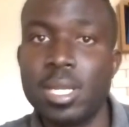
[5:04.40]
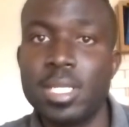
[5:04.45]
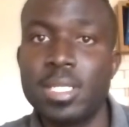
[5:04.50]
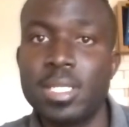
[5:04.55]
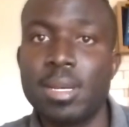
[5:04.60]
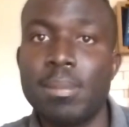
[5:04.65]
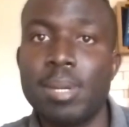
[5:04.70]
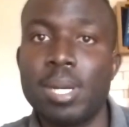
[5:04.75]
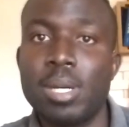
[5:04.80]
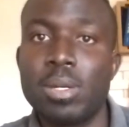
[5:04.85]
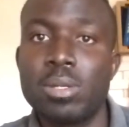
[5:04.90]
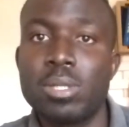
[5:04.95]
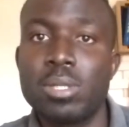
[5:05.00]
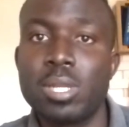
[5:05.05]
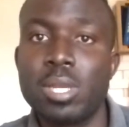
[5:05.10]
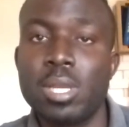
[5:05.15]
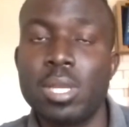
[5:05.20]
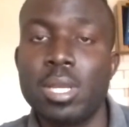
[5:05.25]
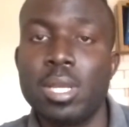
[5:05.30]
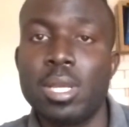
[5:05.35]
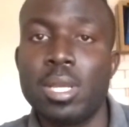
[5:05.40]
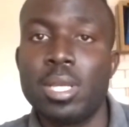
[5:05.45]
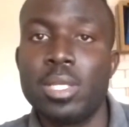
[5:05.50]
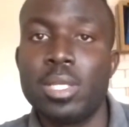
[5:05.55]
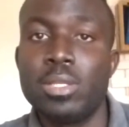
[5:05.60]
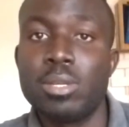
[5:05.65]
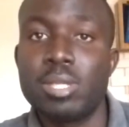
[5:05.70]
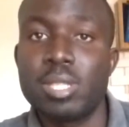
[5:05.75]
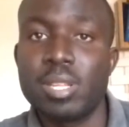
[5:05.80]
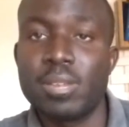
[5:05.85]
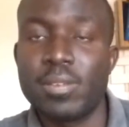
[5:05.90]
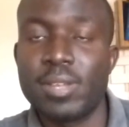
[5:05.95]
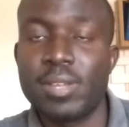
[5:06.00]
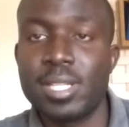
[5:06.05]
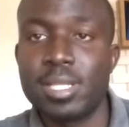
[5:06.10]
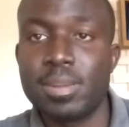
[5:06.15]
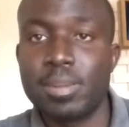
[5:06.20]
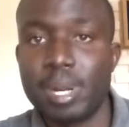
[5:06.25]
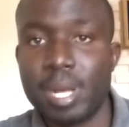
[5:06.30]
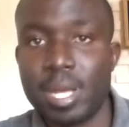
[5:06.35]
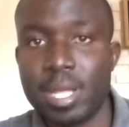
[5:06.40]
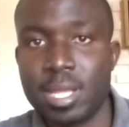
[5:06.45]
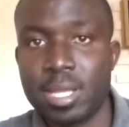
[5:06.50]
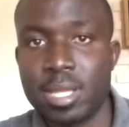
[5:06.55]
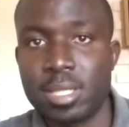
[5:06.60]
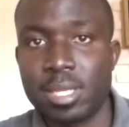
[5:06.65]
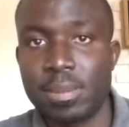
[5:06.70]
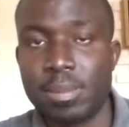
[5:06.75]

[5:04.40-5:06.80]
is about Joseph and his brothers.